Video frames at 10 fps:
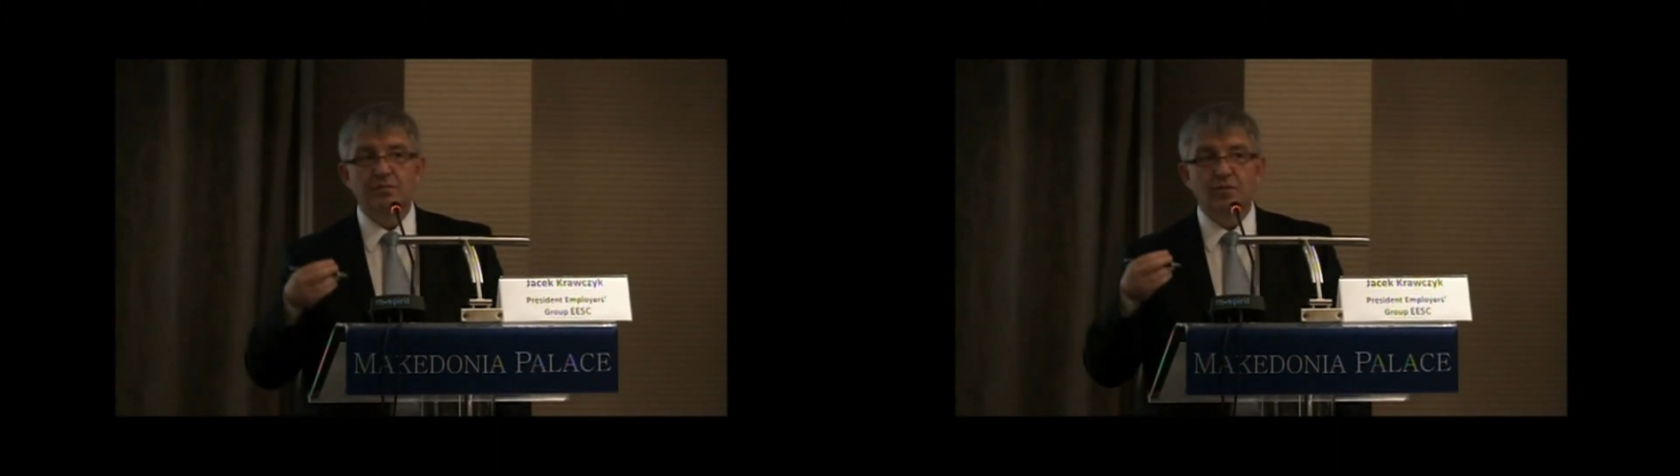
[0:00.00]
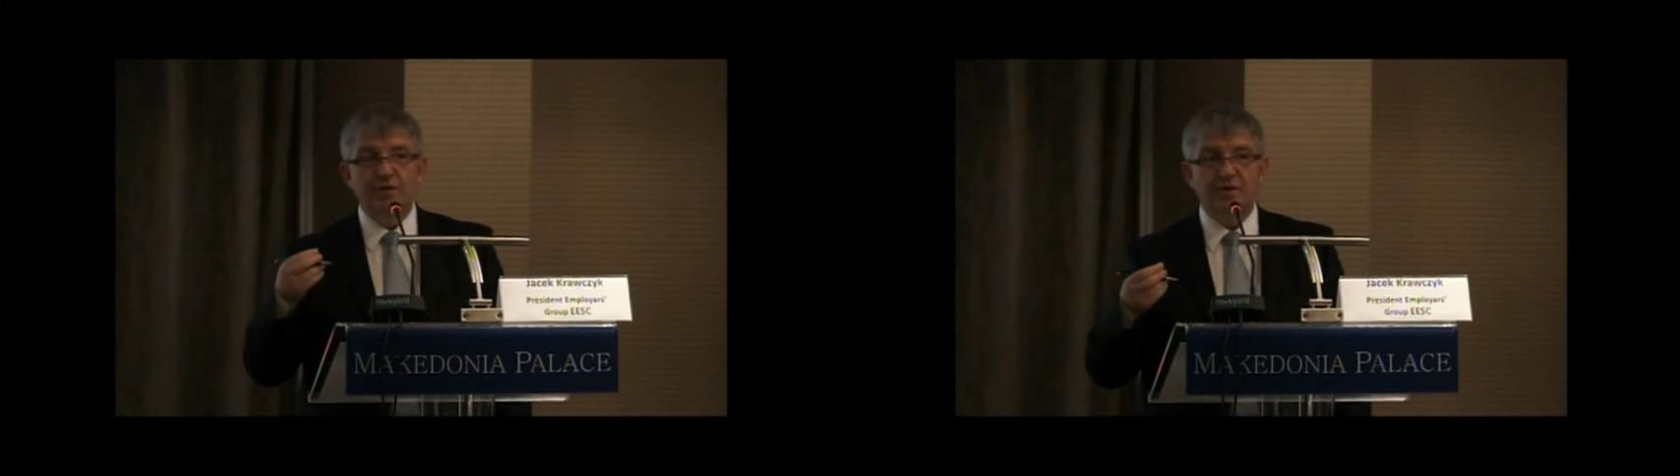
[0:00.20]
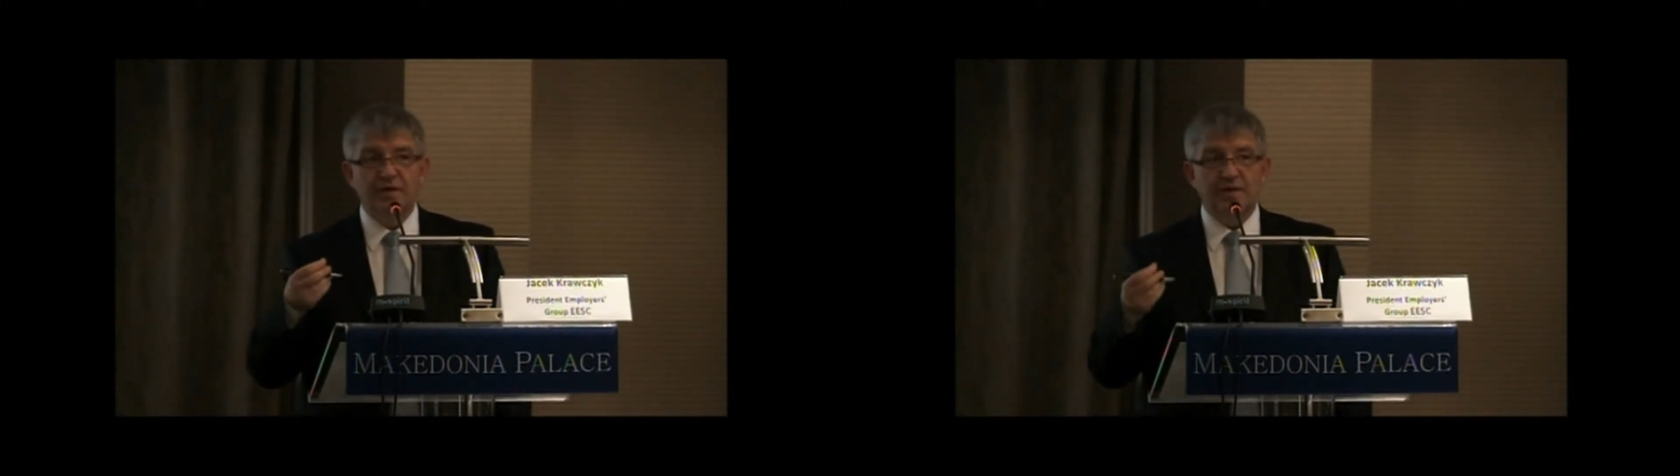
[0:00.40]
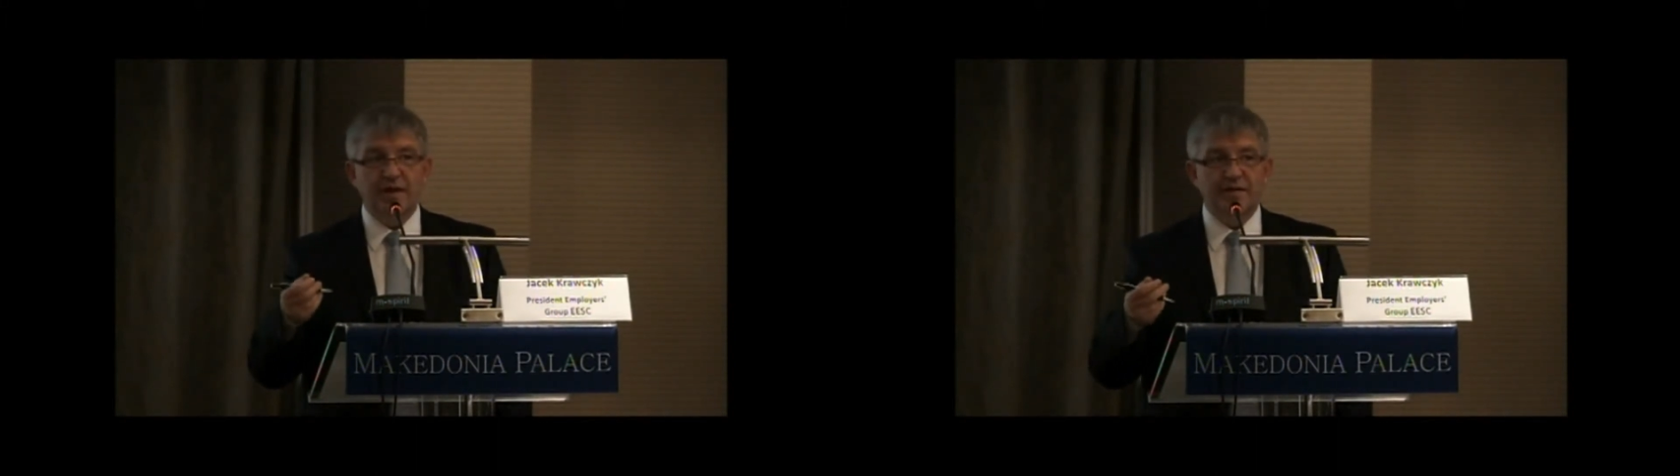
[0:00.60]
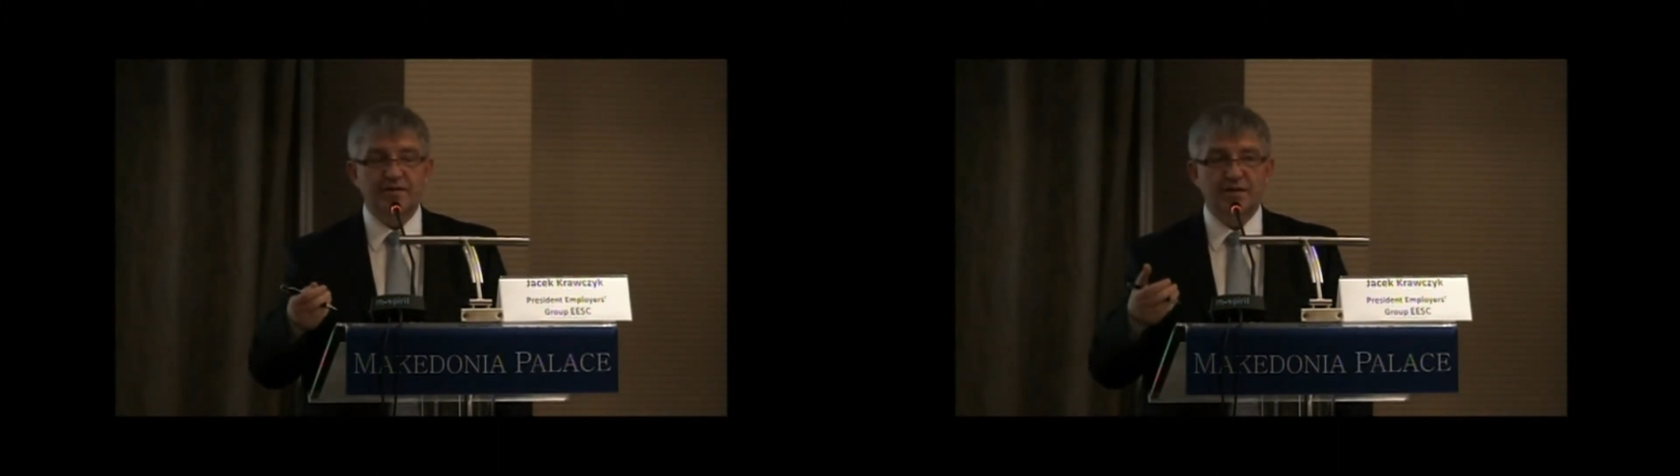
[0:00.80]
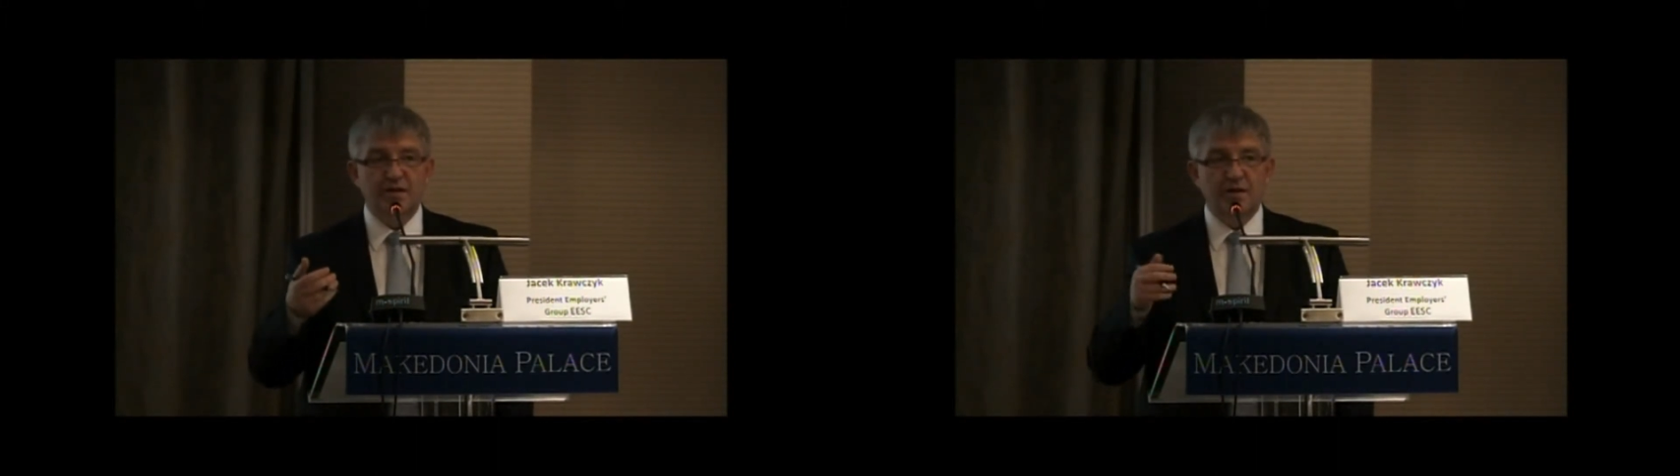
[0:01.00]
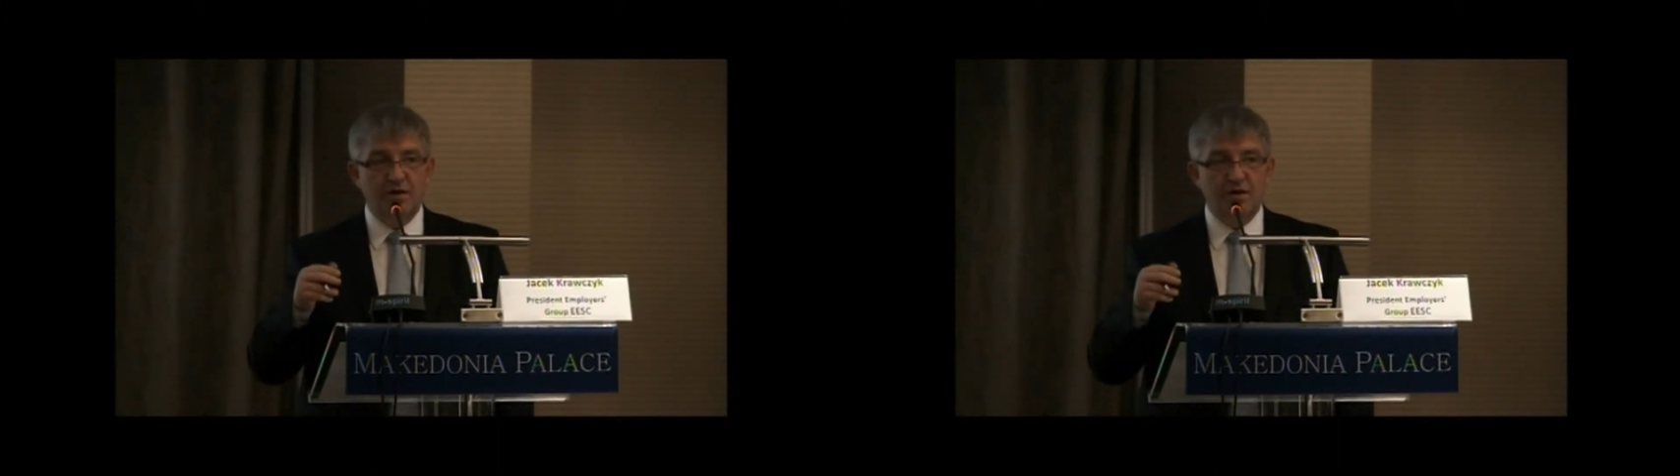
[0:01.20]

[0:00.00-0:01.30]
within the next